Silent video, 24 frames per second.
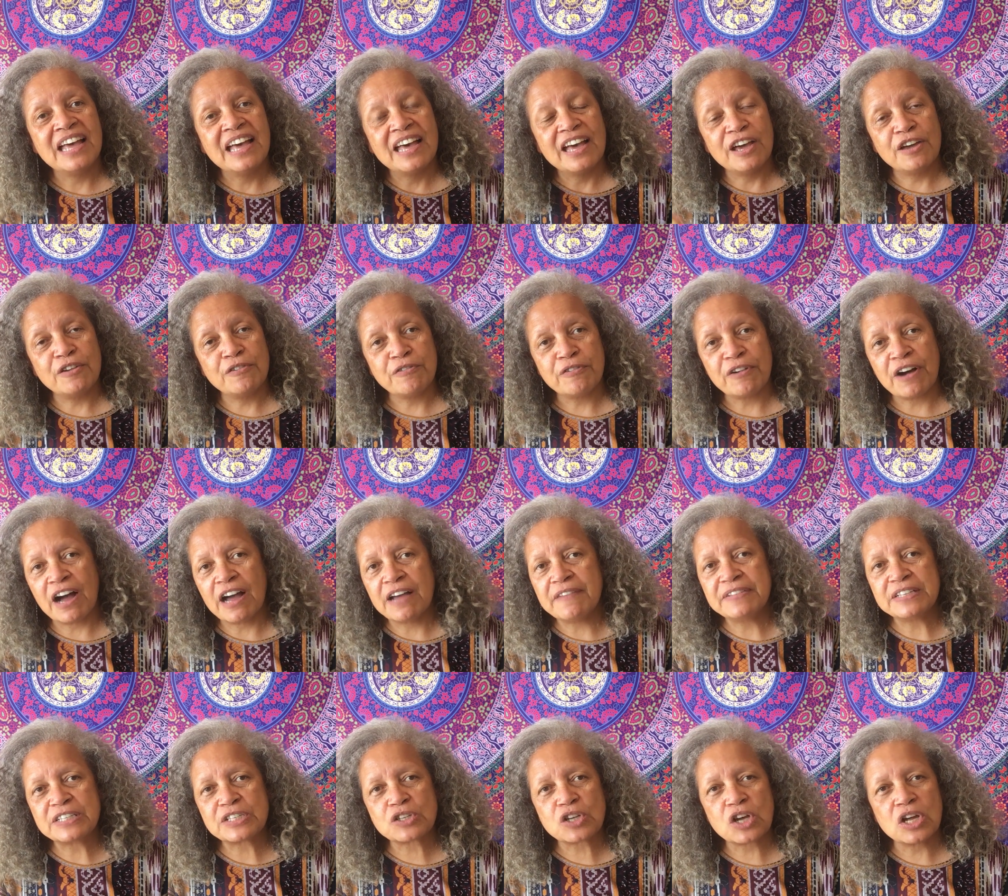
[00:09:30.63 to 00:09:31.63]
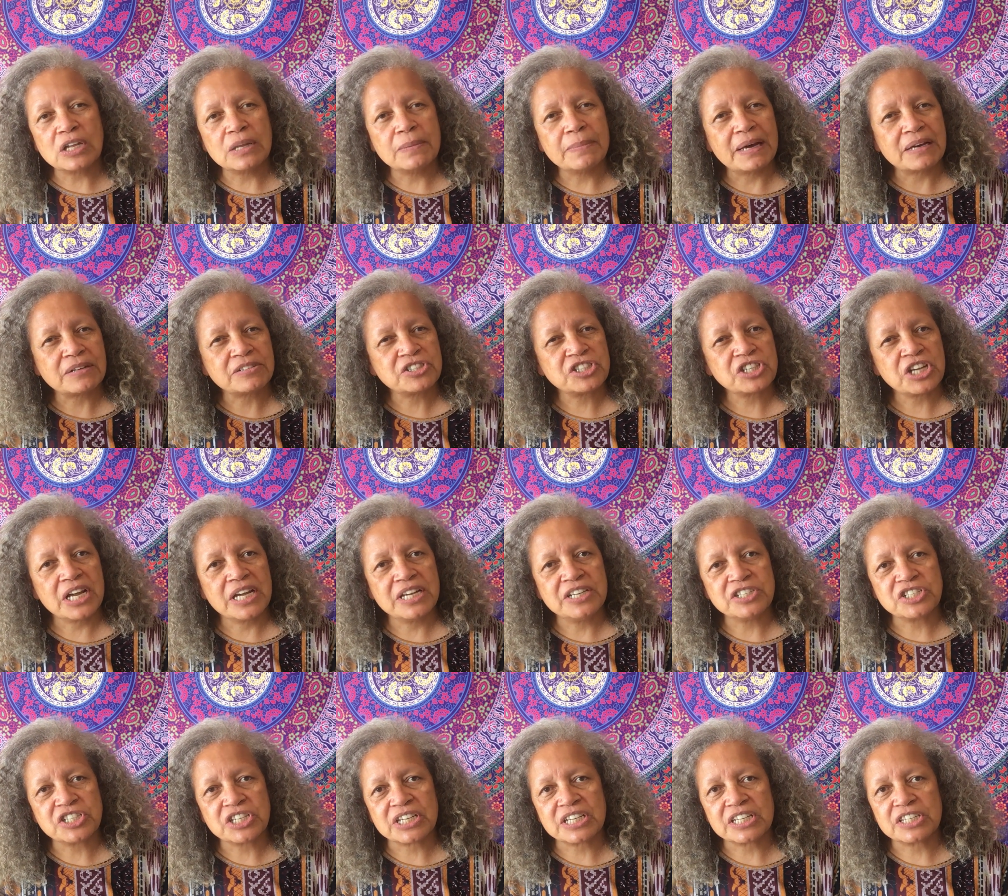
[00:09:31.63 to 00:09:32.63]
And 5 is all about
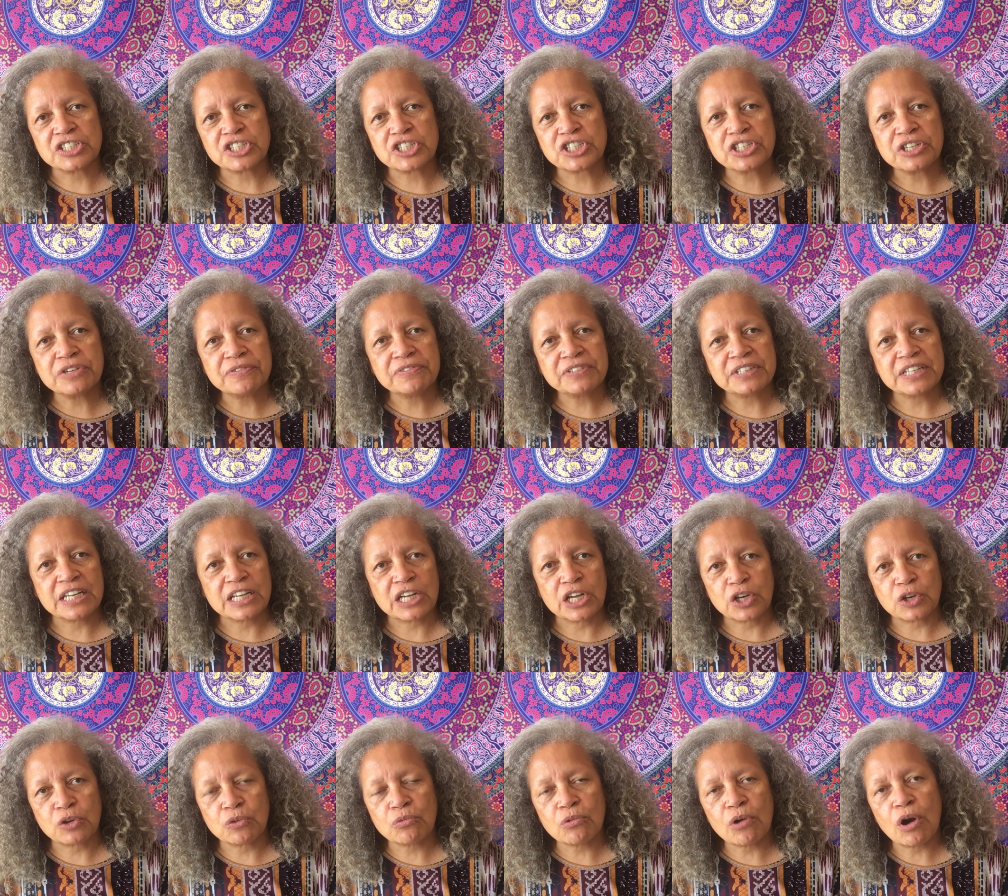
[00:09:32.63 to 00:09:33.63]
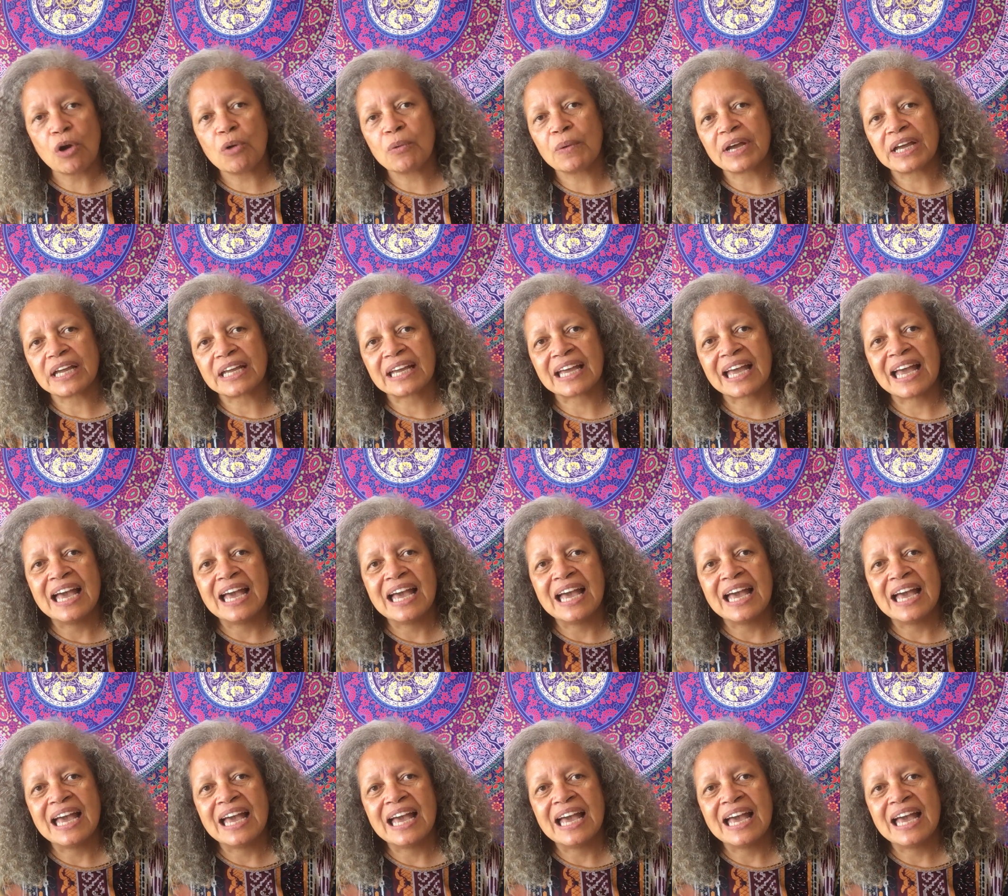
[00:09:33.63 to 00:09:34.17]
changing and shifting and growing.